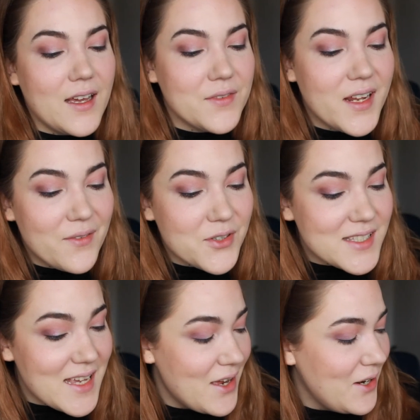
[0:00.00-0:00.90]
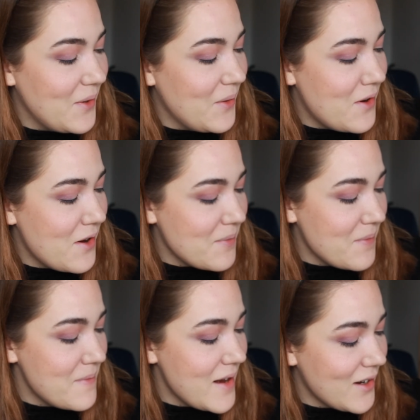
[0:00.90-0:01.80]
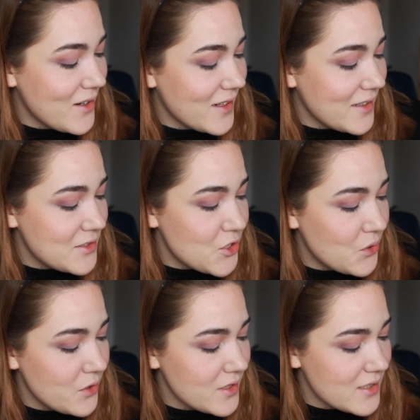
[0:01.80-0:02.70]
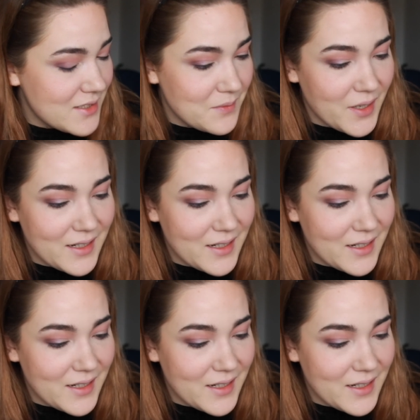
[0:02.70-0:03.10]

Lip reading: I've never sounded more American tourist in my